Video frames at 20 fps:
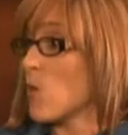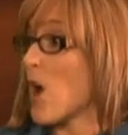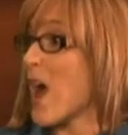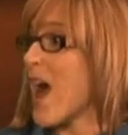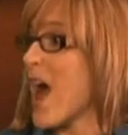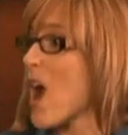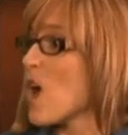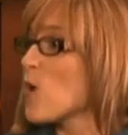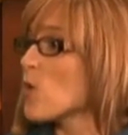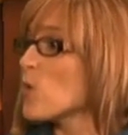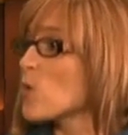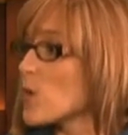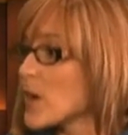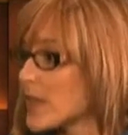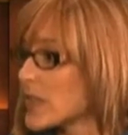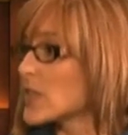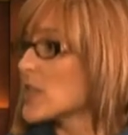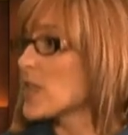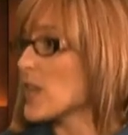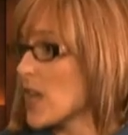How
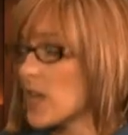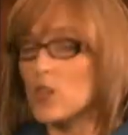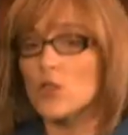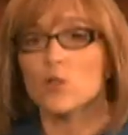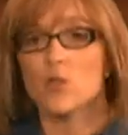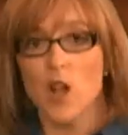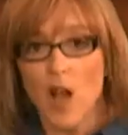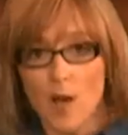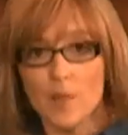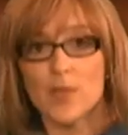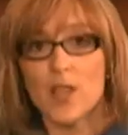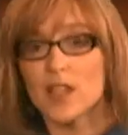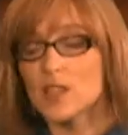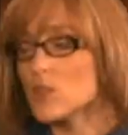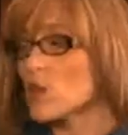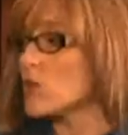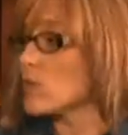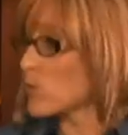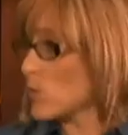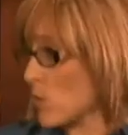quickly can you come?
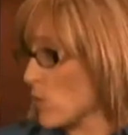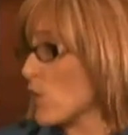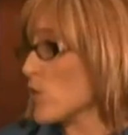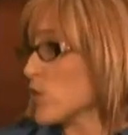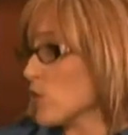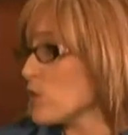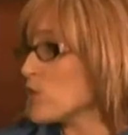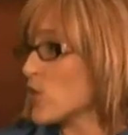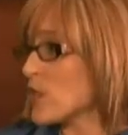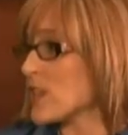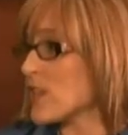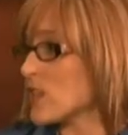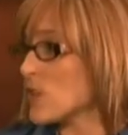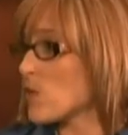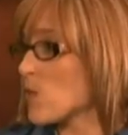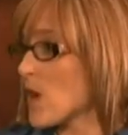That's usually the